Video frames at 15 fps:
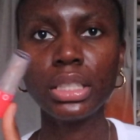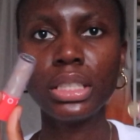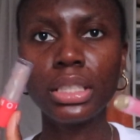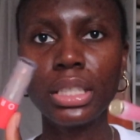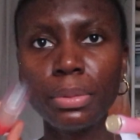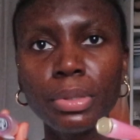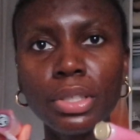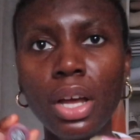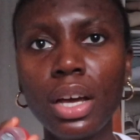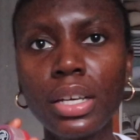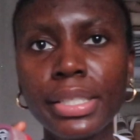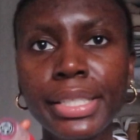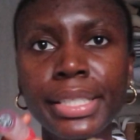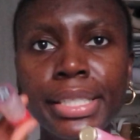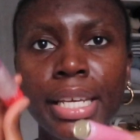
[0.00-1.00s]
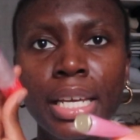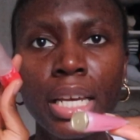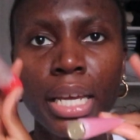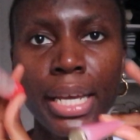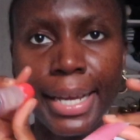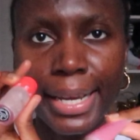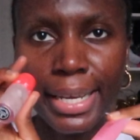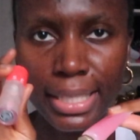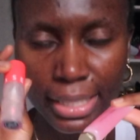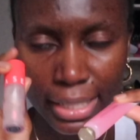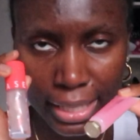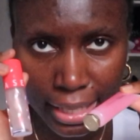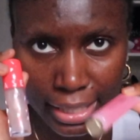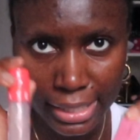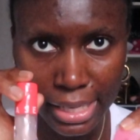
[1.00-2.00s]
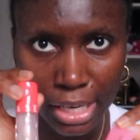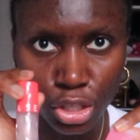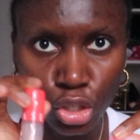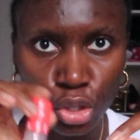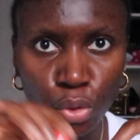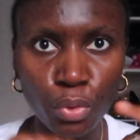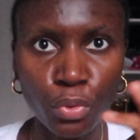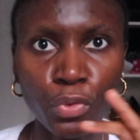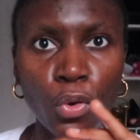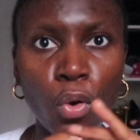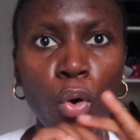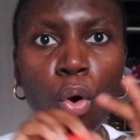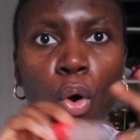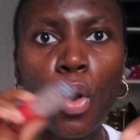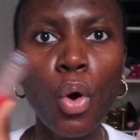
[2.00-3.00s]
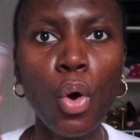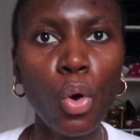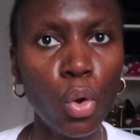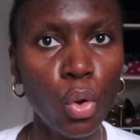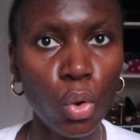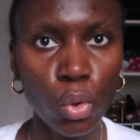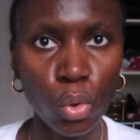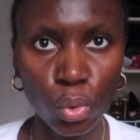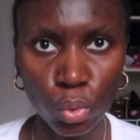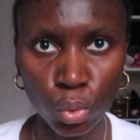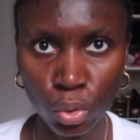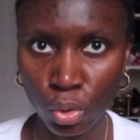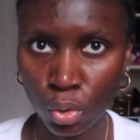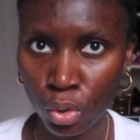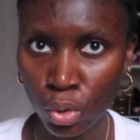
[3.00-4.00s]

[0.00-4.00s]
lip gloss is an essential for all